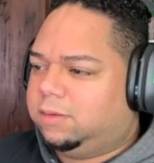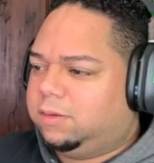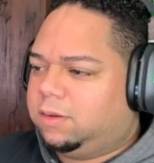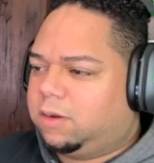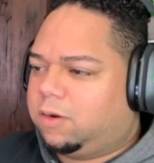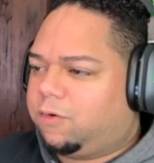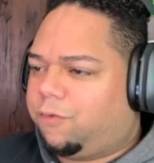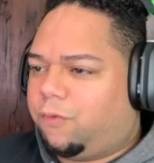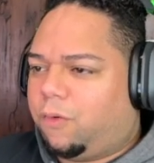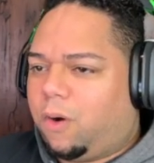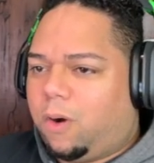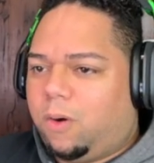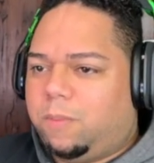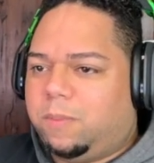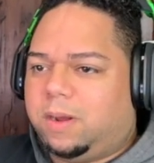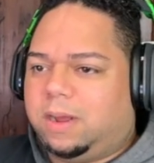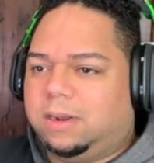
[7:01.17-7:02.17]

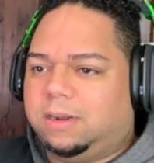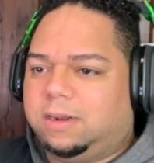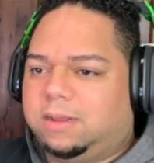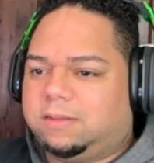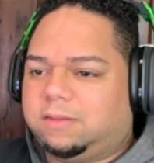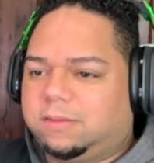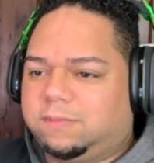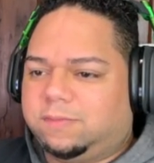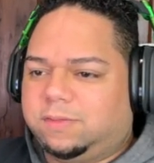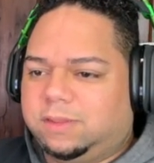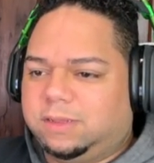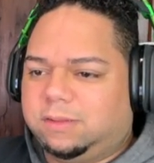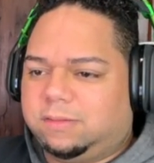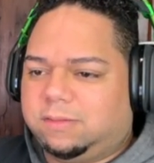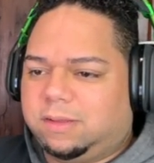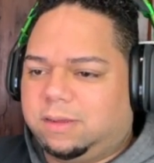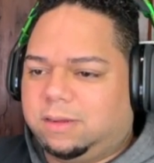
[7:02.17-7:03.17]
chrome, unless if
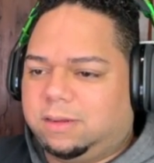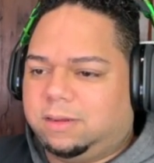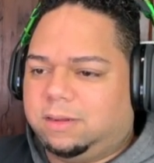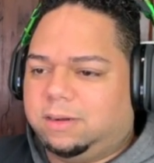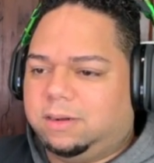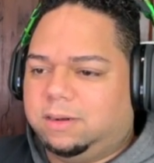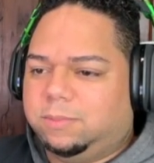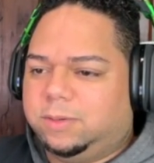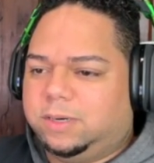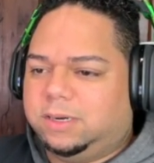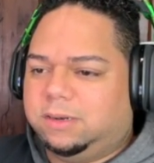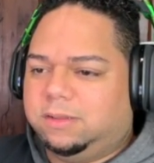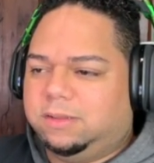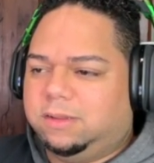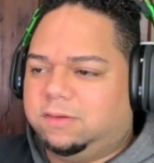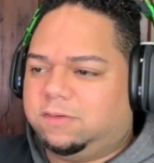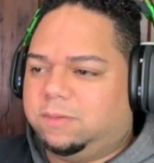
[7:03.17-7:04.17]
this limited
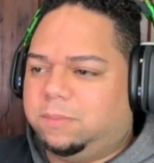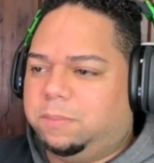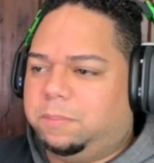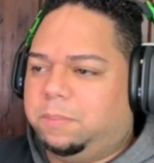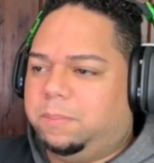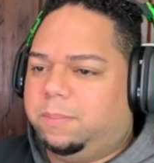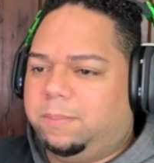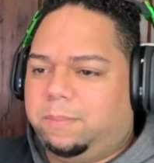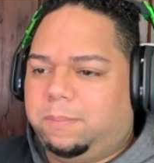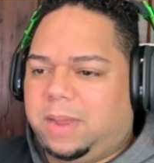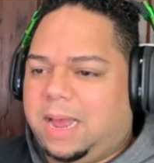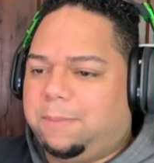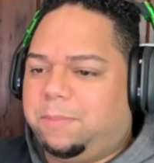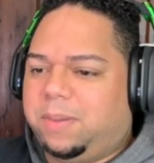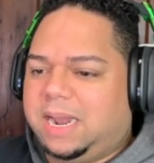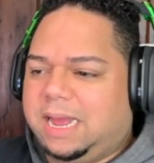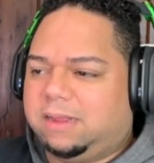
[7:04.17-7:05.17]
edition
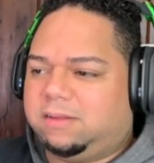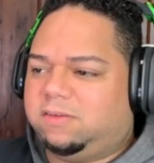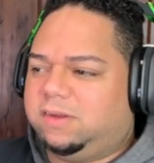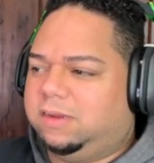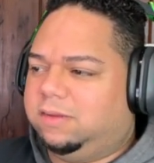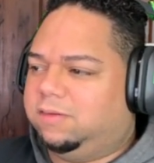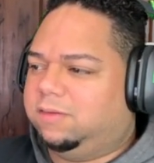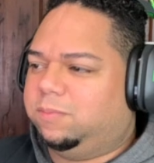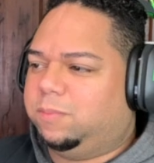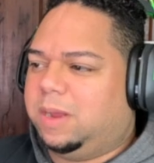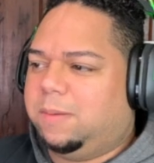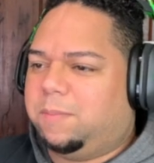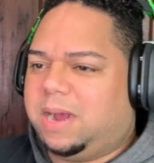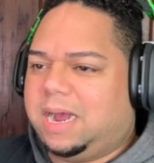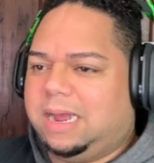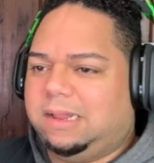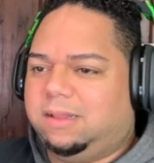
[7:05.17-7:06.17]
matte black changes my
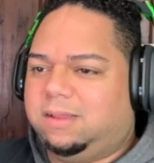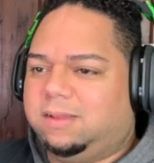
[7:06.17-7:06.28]
mind.